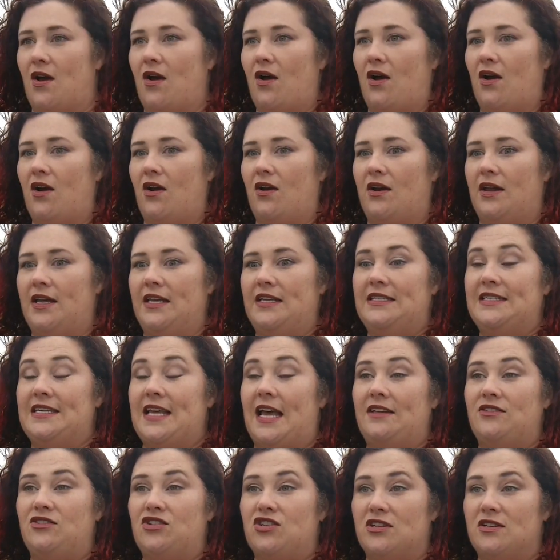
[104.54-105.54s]
Our
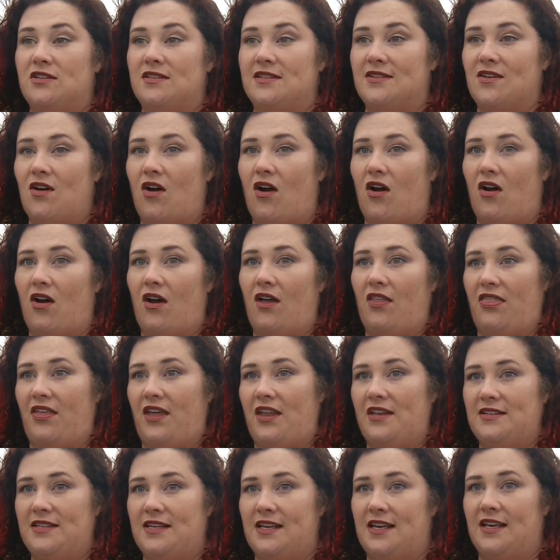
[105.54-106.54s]
intentions are
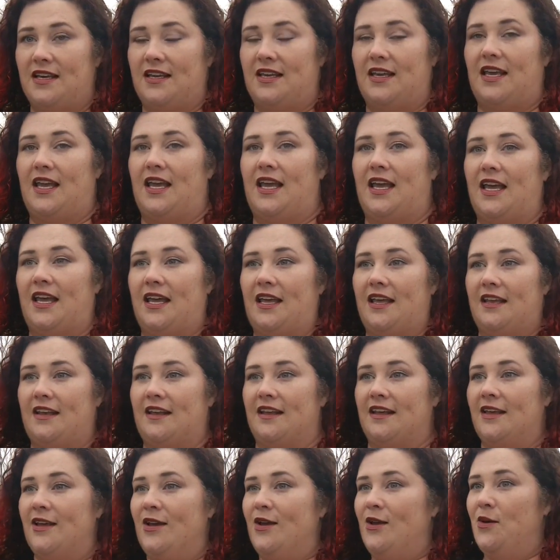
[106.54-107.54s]
authentic
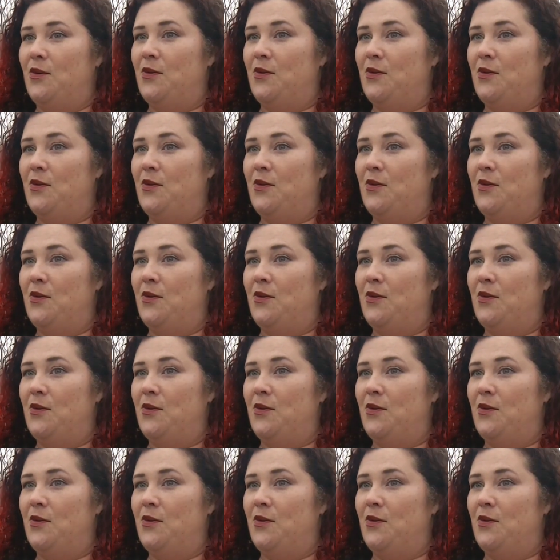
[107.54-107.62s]
and